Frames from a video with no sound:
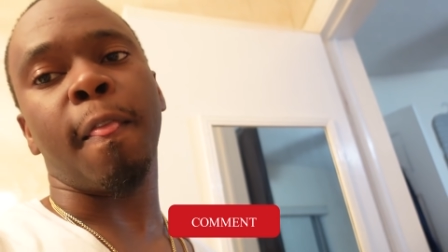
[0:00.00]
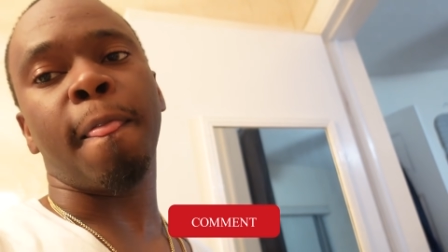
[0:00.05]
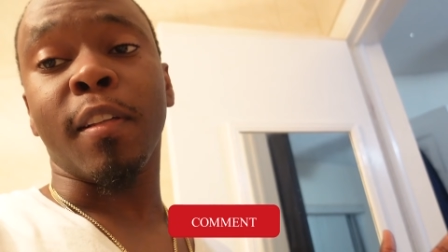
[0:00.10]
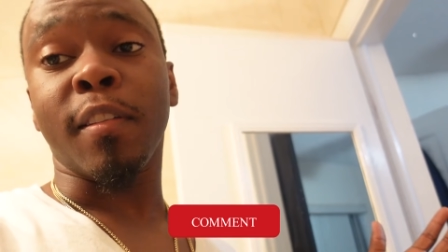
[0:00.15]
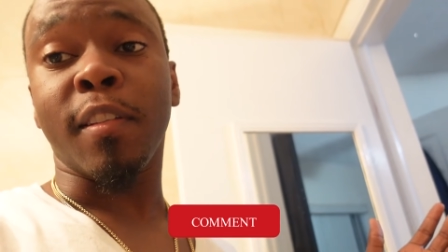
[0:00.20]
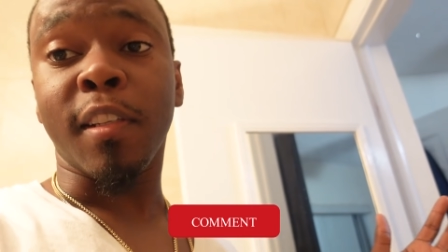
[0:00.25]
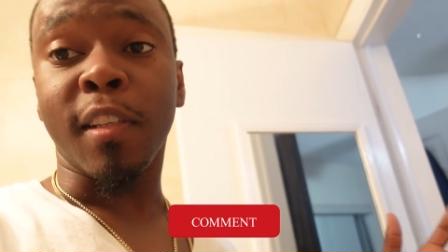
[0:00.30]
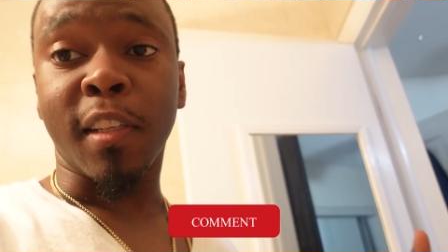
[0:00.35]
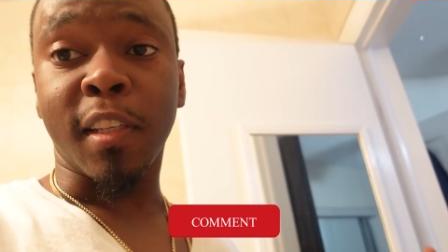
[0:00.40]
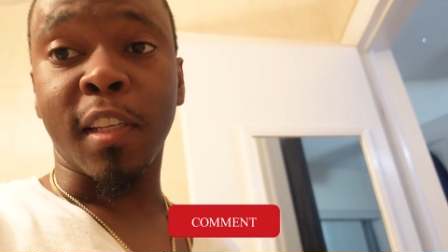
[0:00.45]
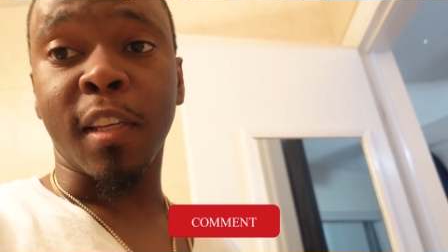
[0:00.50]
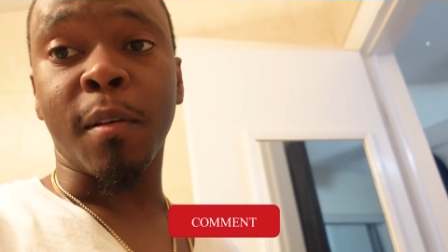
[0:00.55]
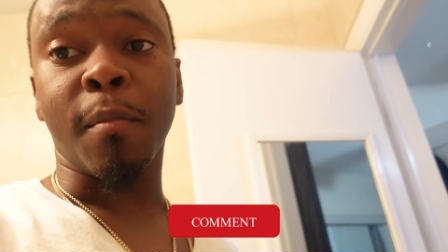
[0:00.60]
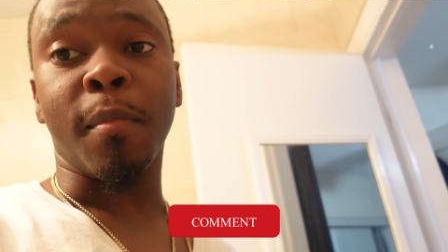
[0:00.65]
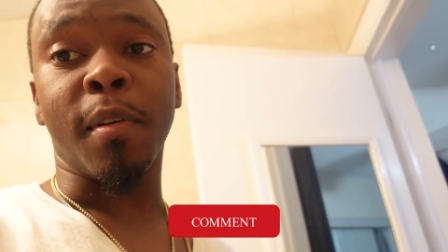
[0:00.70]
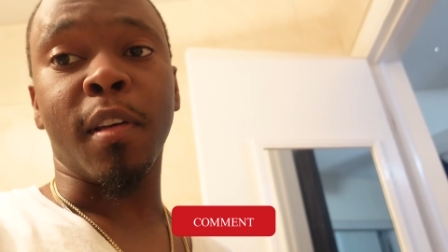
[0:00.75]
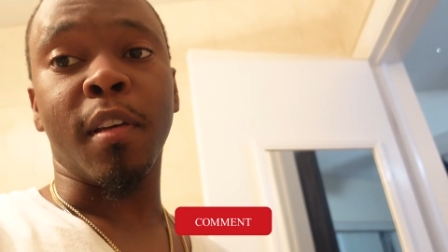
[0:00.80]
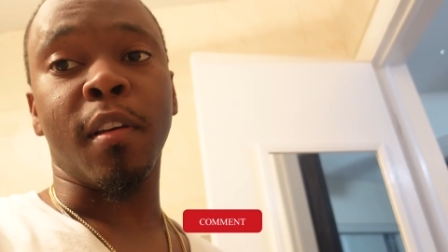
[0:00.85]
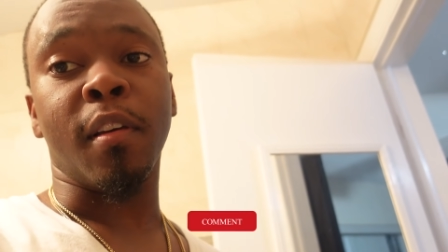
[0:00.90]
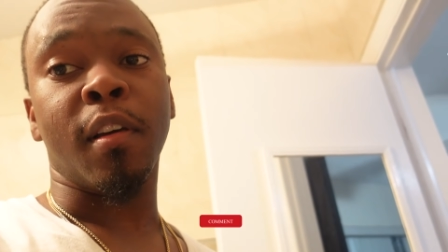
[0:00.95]
And then again,
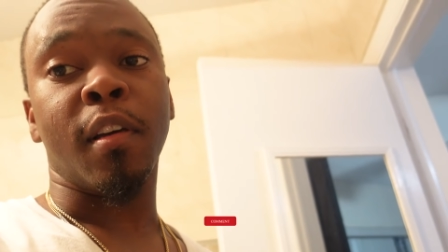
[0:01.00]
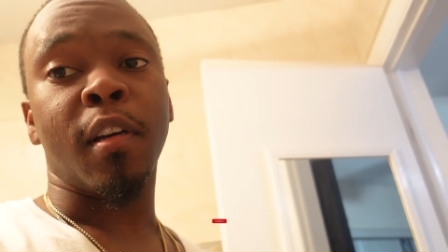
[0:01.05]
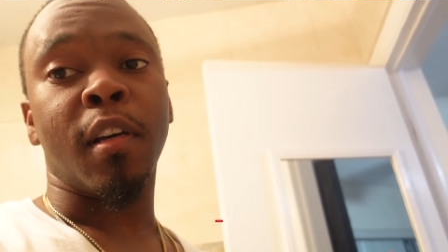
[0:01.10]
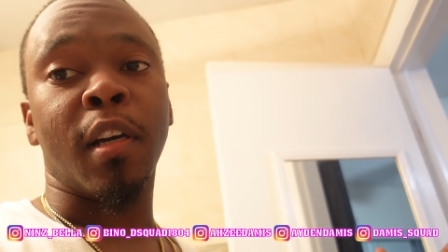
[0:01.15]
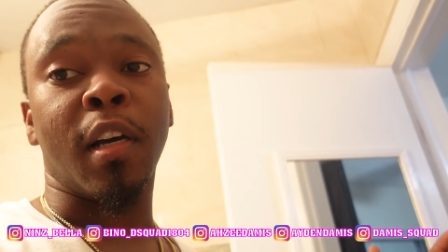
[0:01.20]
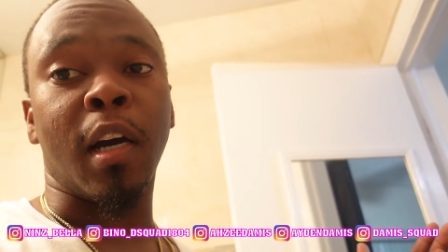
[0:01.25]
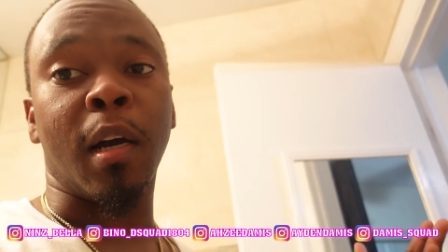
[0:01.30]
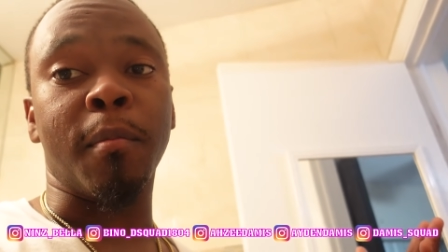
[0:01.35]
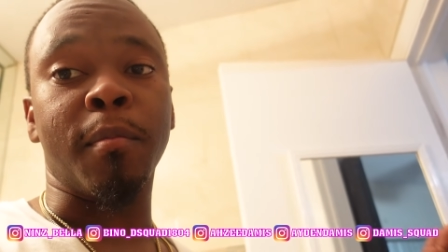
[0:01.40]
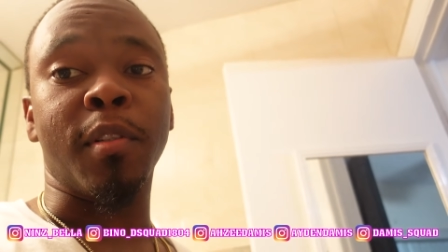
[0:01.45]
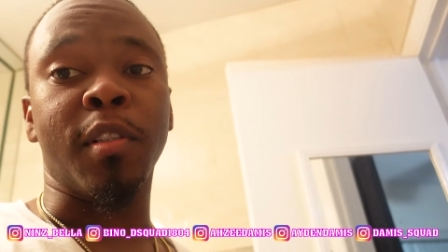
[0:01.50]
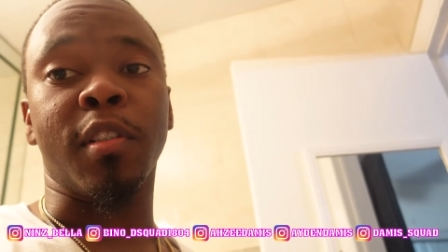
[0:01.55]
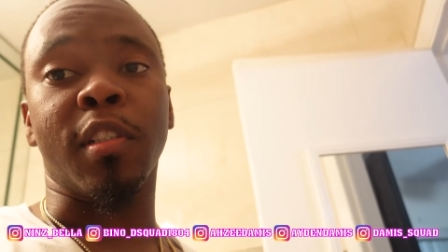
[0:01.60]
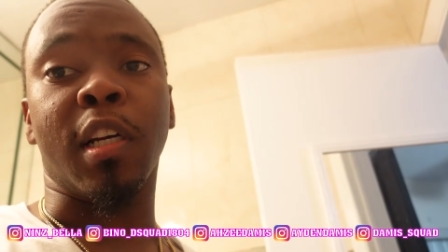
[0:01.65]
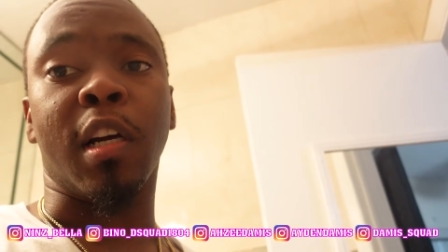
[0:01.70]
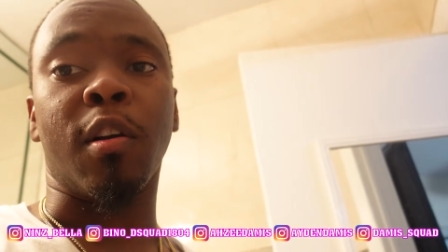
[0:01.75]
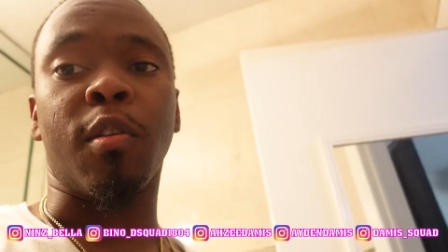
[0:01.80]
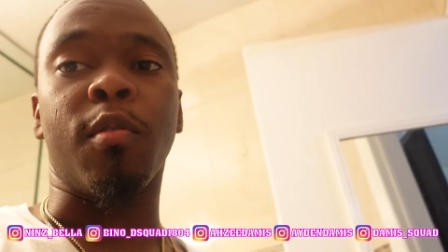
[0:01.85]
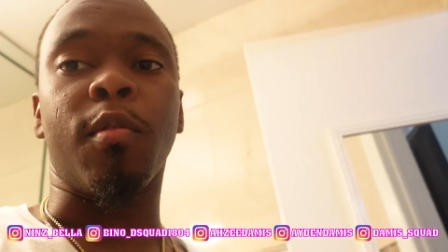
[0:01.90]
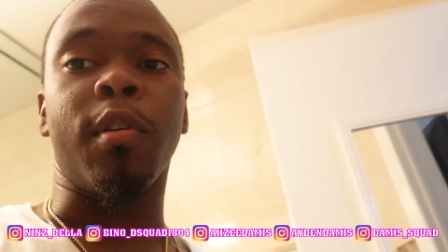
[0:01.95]
man, I'm need
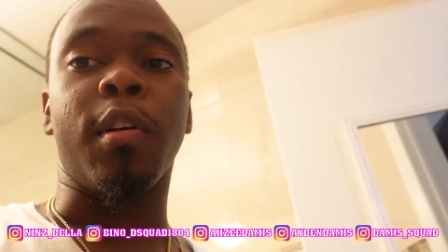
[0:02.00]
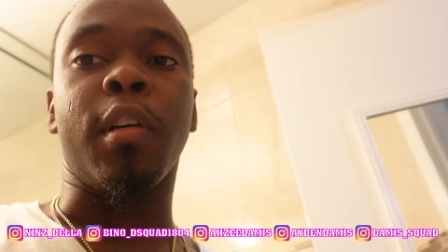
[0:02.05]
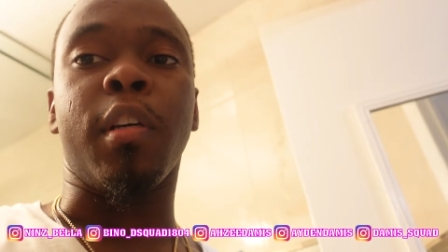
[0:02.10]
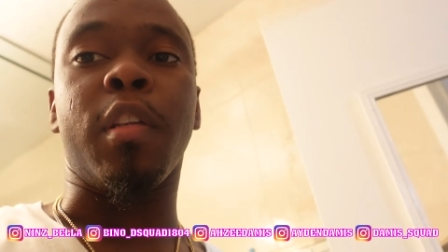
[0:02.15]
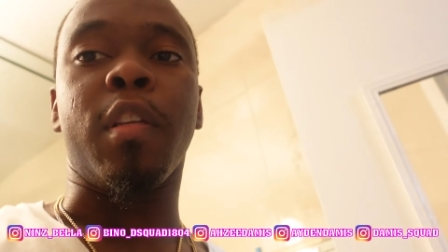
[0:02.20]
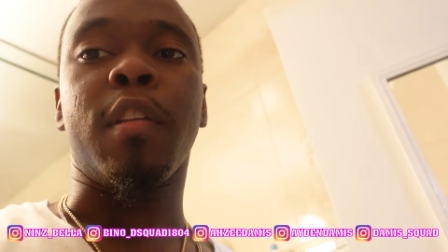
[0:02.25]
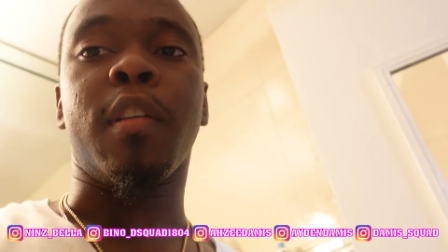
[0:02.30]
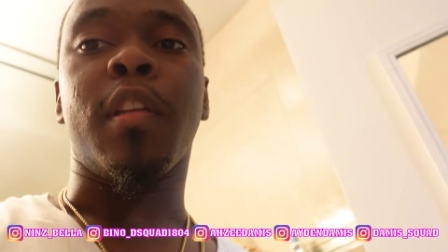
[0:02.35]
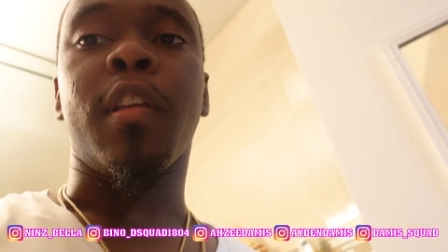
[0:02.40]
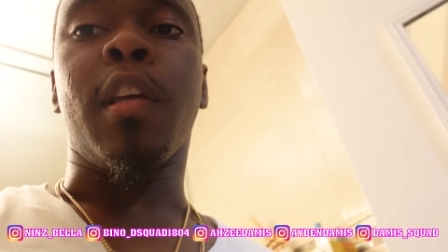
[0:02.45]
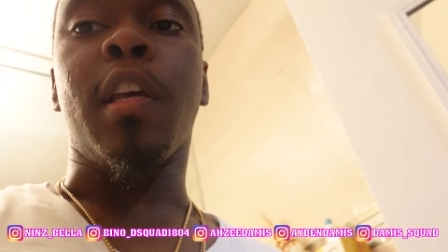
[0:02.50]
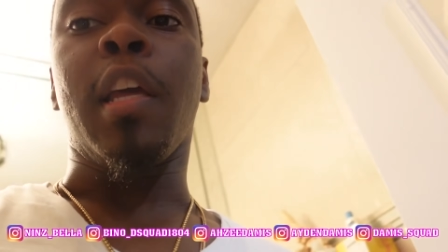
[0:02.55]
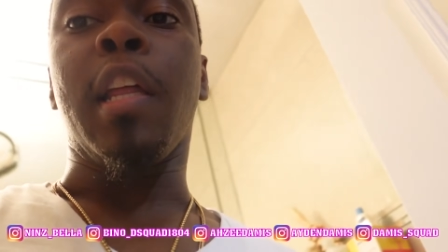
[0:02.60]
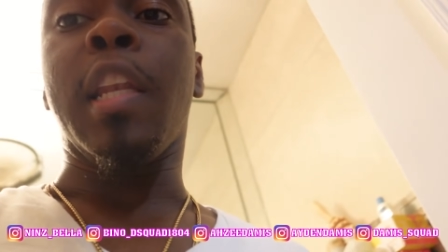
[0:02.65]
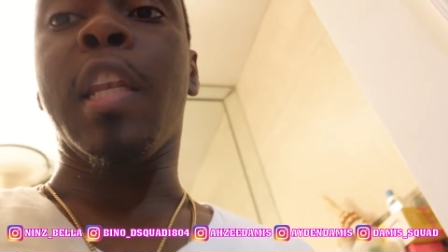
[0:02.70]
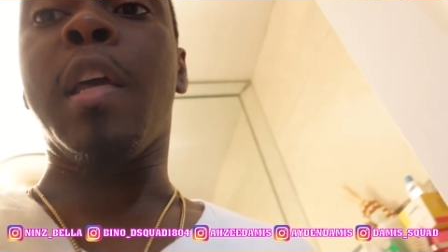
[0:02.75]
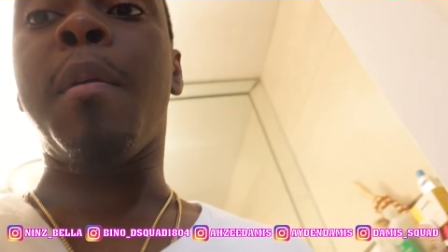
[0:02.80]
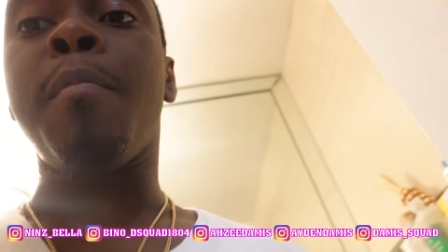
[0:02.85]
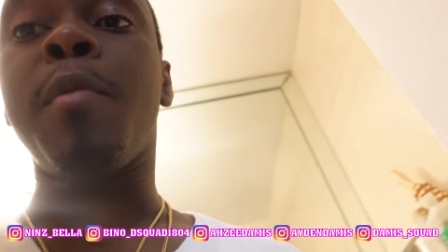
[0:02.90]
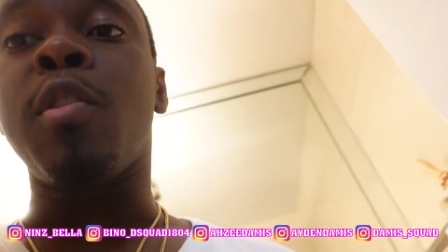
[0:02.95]
y'all go ahead
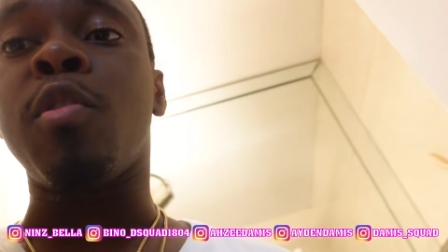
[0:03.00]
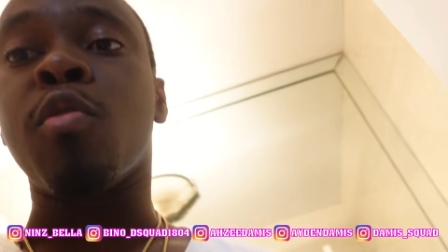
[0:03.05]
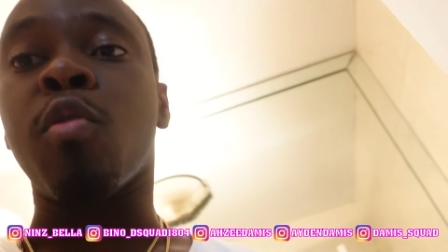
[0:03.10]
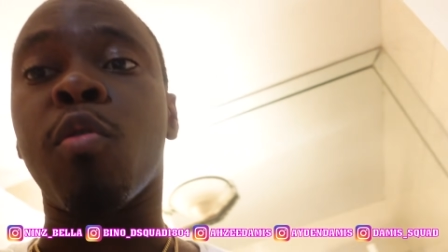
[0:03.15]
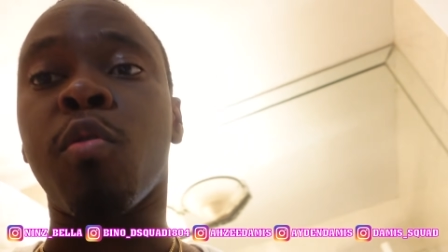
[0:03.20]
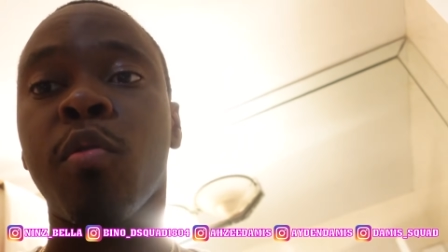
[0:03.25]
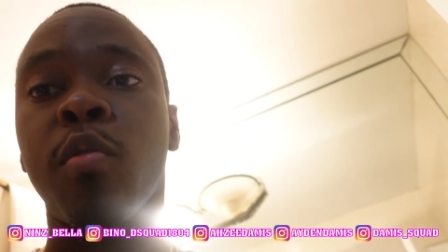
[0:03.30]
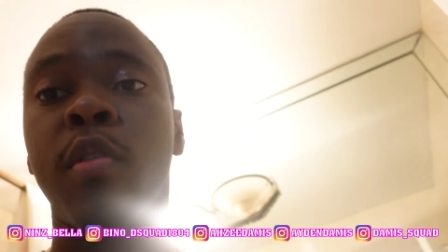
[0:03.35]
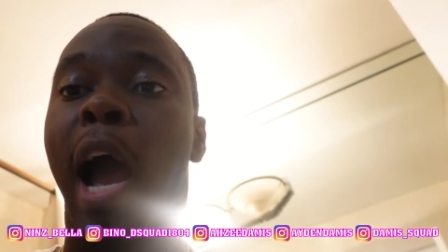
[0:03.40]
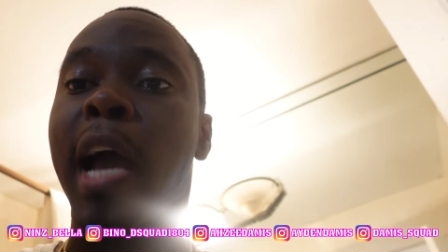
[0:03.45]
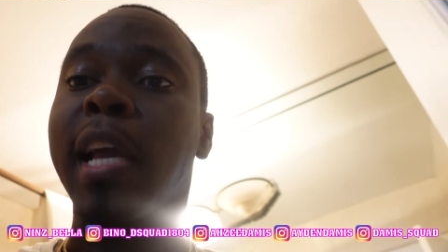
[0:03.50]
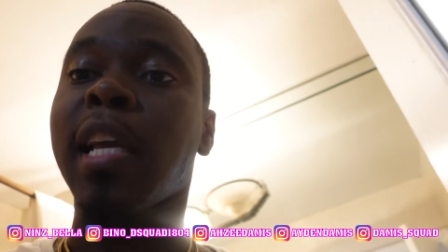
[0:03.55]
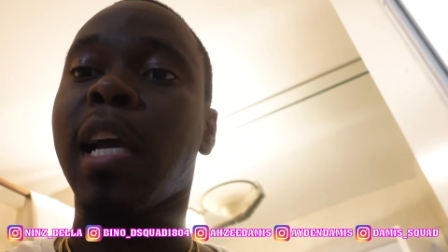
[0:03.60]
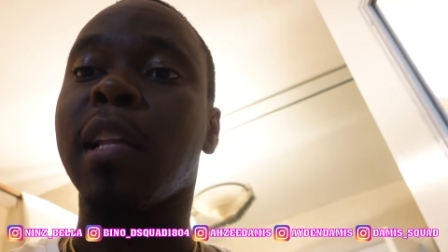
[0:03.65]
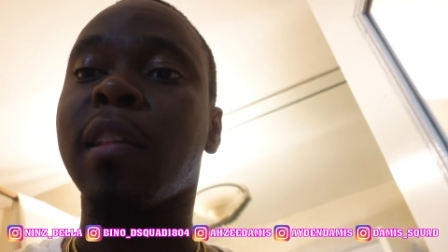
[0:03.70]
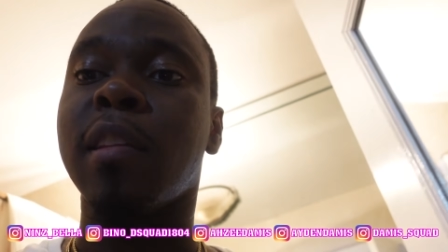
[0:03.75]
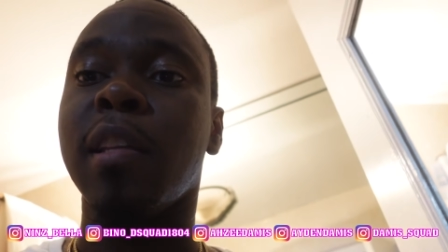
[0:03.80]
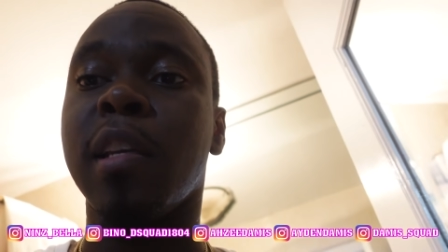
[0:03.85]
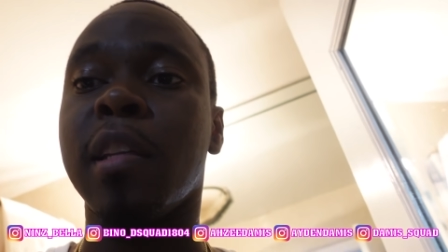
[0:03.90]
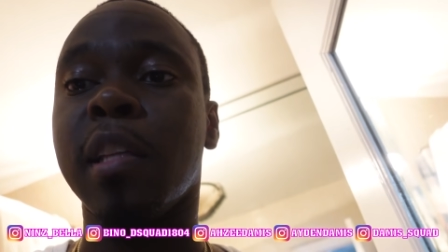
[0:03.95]
and let me know how
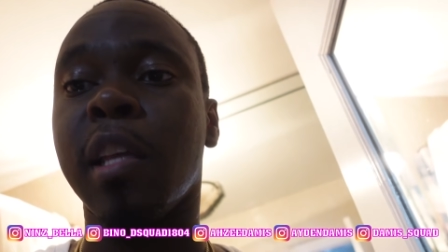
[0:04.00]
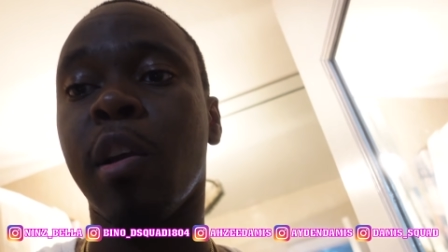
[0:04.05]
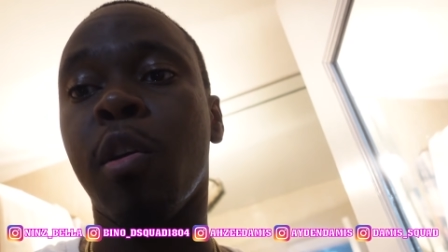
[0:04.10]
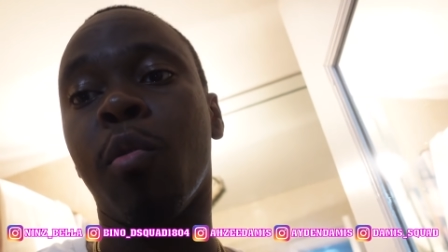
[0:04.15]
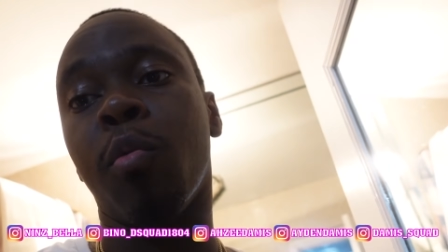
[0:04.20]
y'all think they're